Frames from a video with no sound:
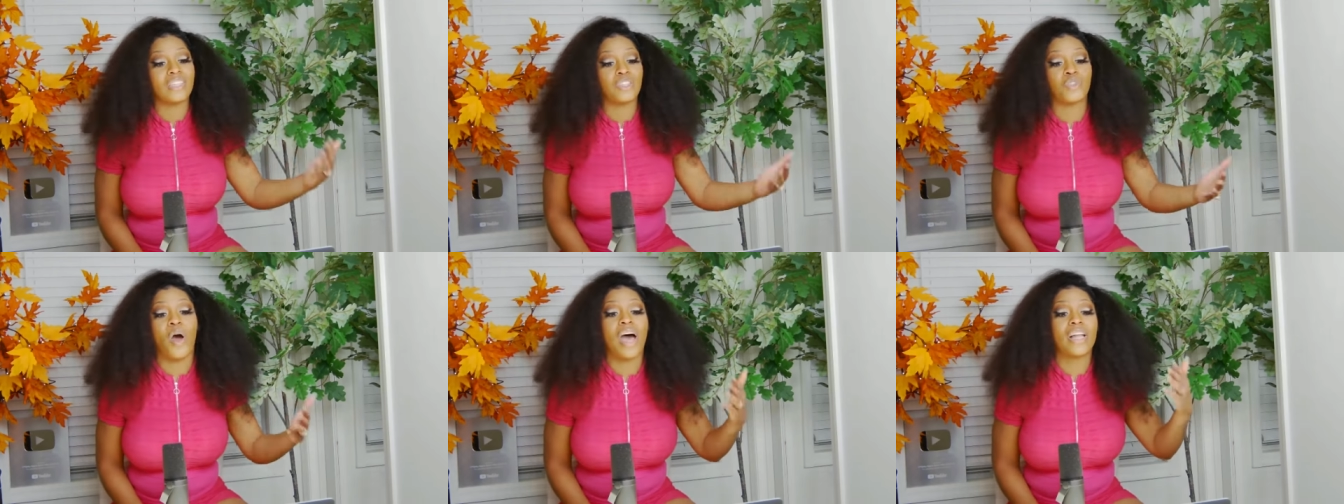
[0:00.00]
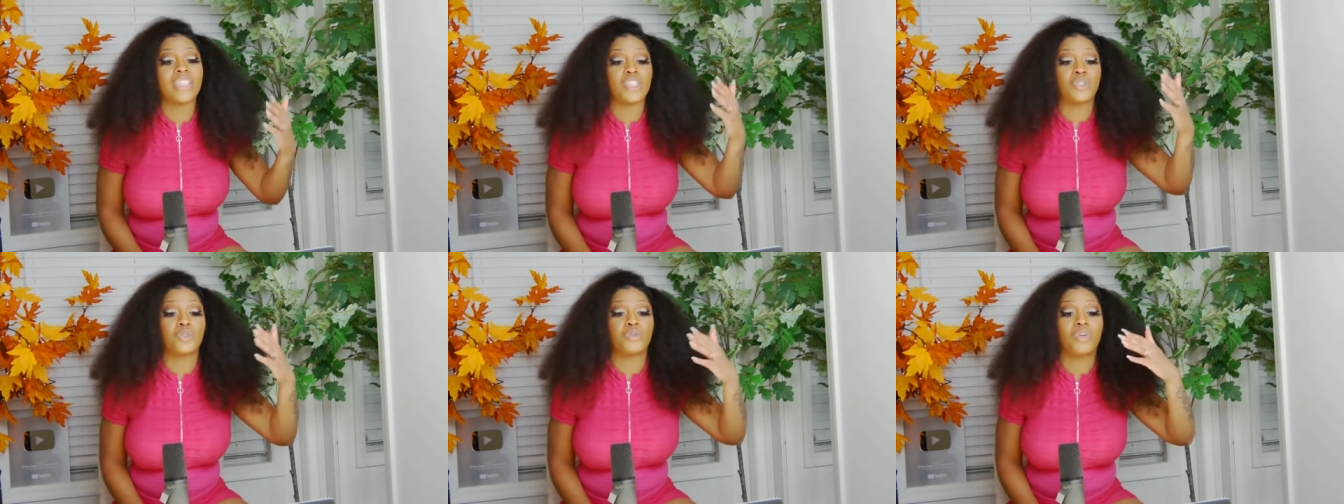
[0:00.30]

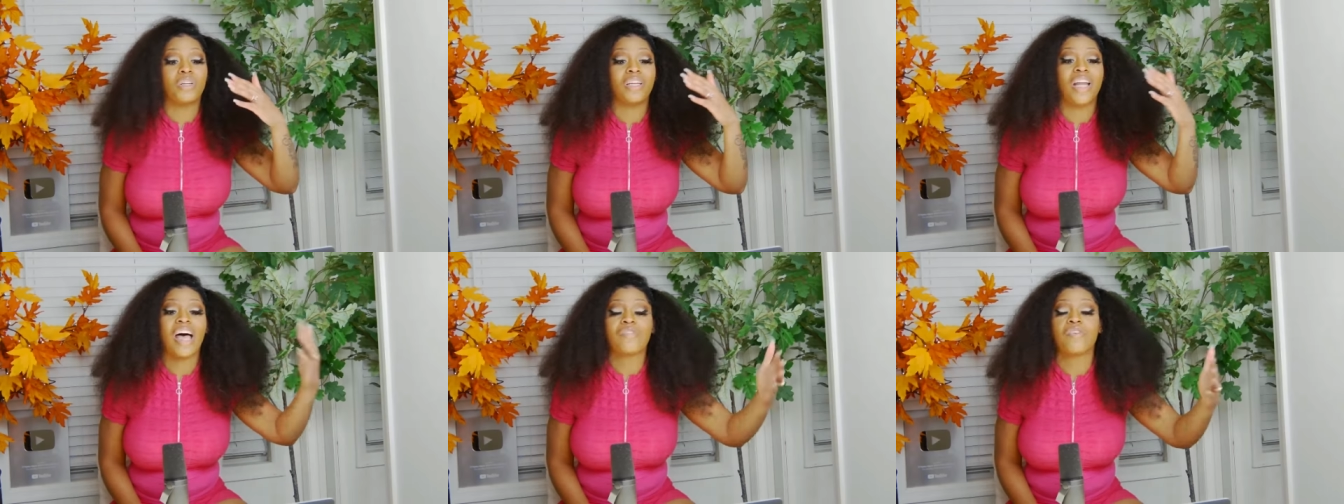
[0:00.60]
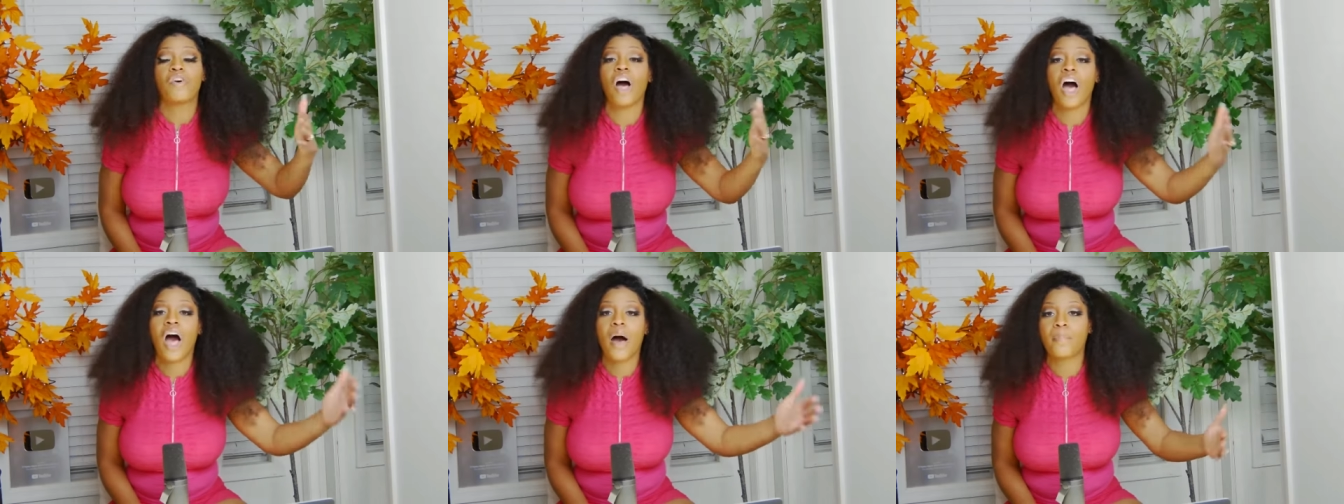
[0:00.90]
trying to
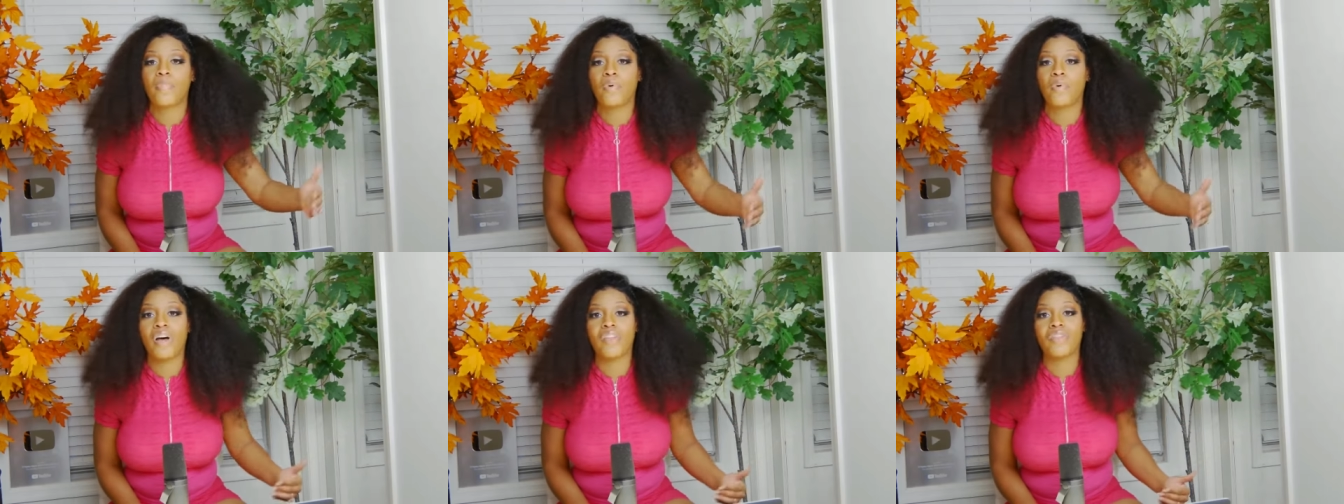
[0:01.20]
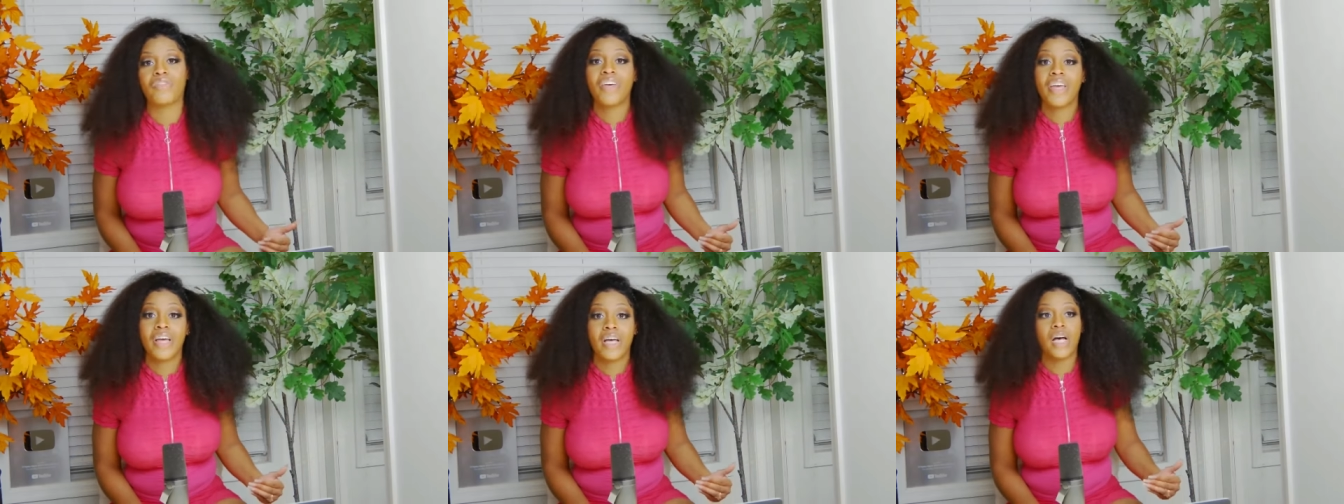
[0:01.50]
level up on
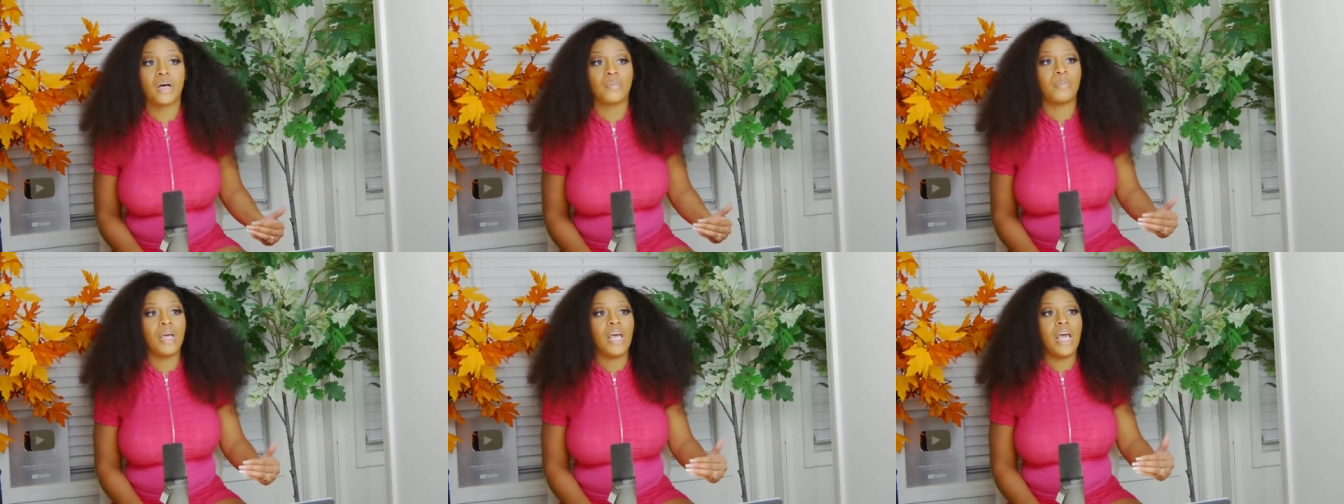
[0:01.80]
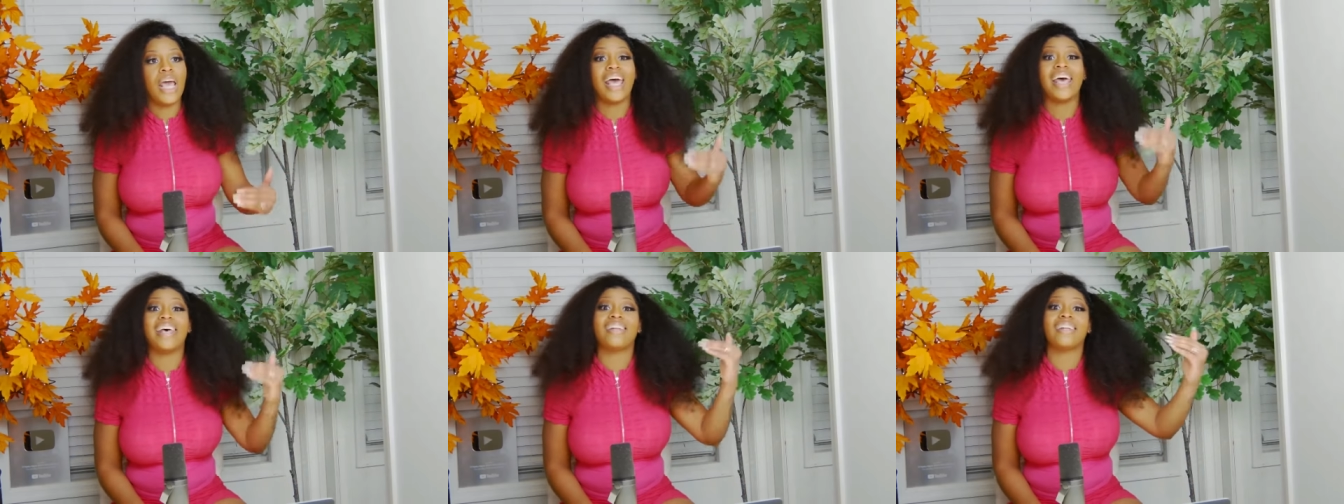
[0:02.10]
them
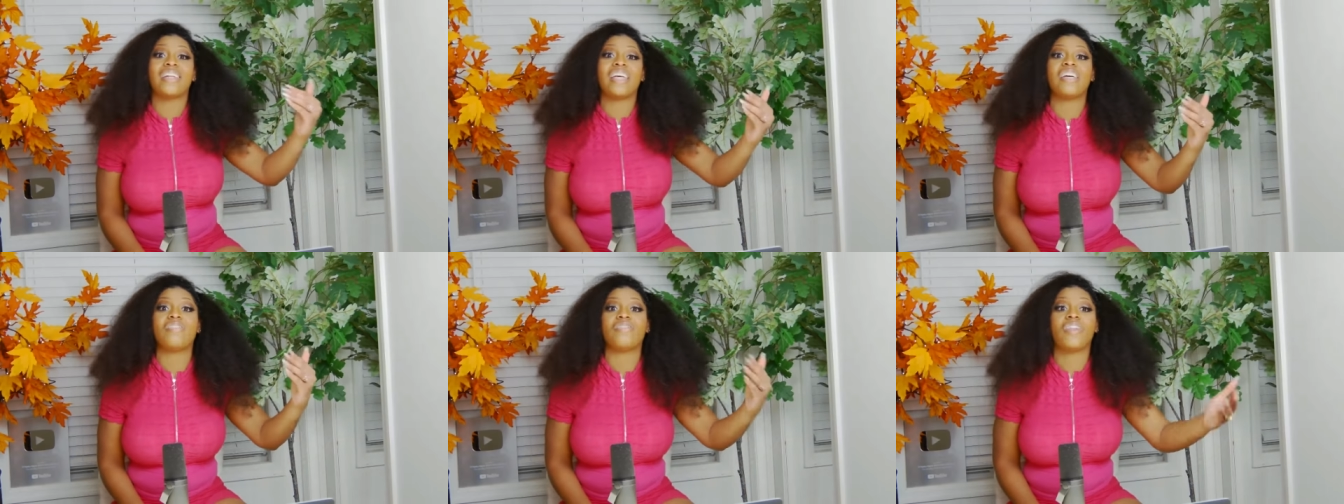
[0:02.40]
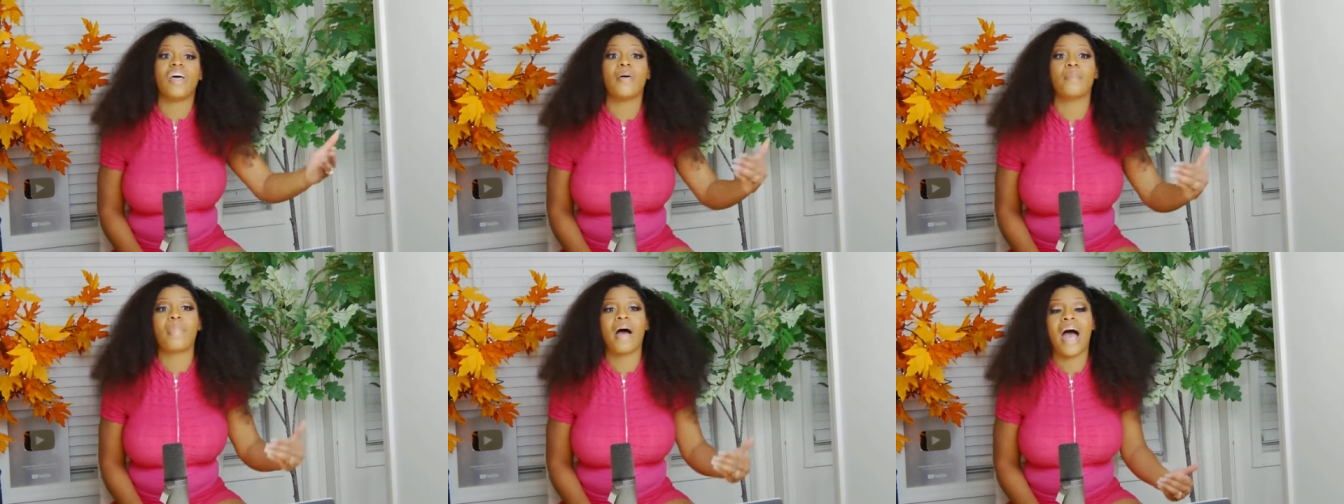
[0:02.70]
and leave
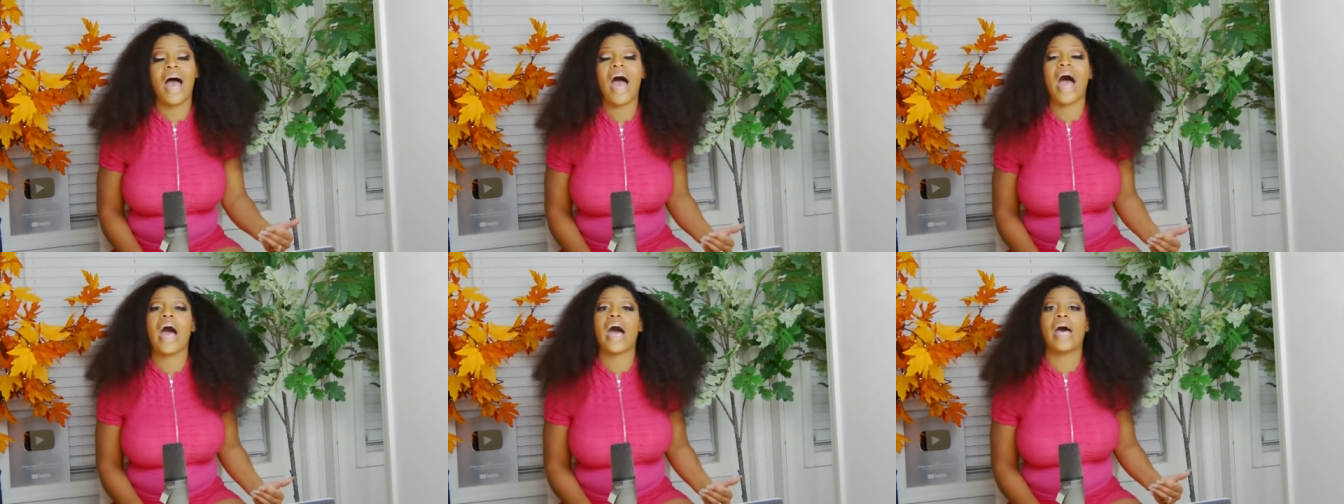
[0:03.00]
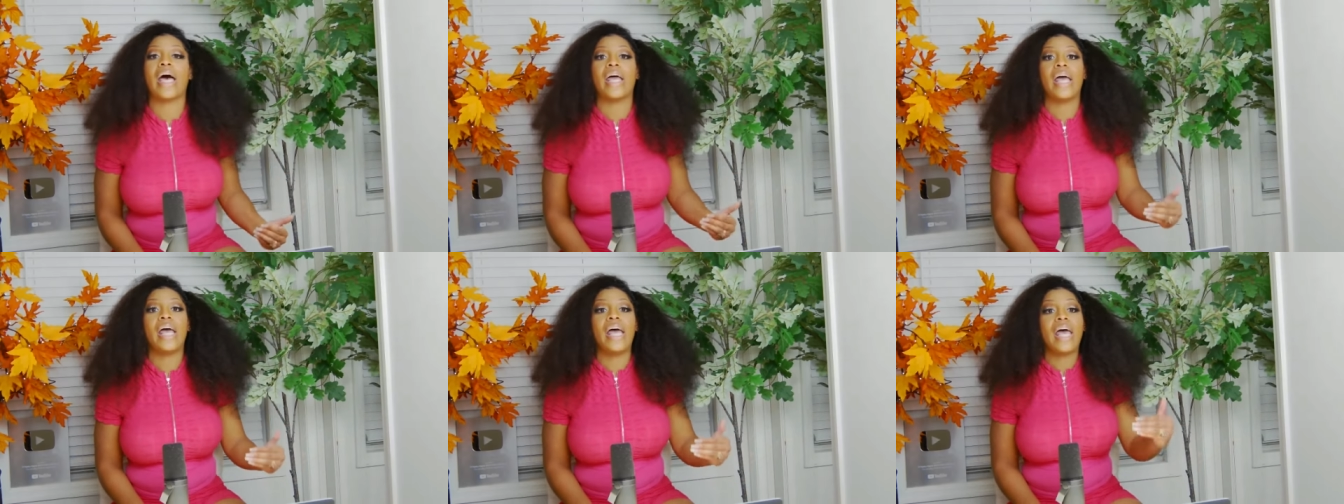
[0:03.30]
them
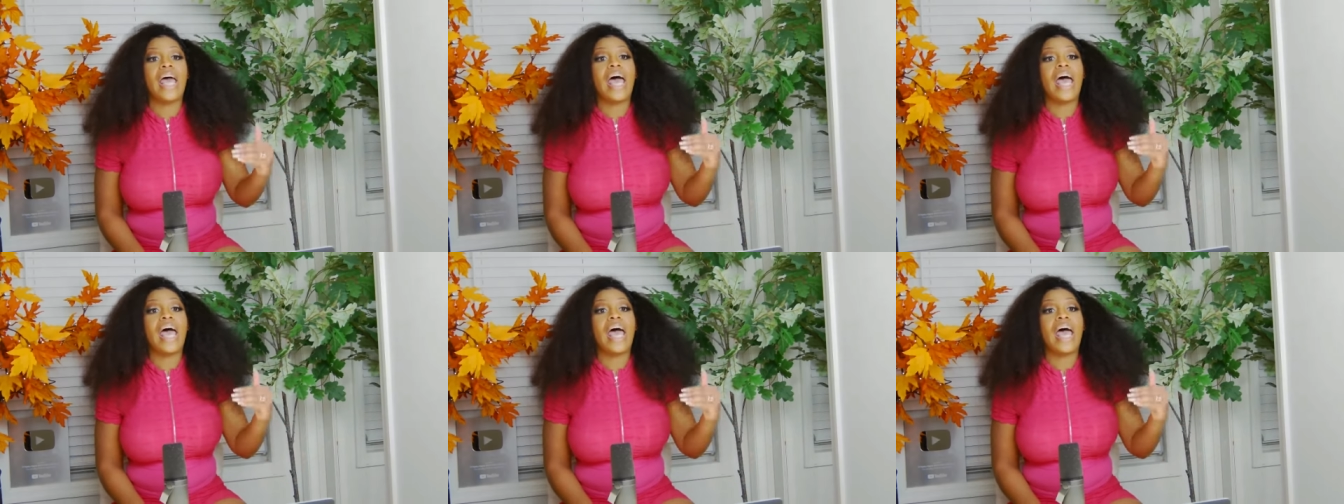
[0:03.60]
behind.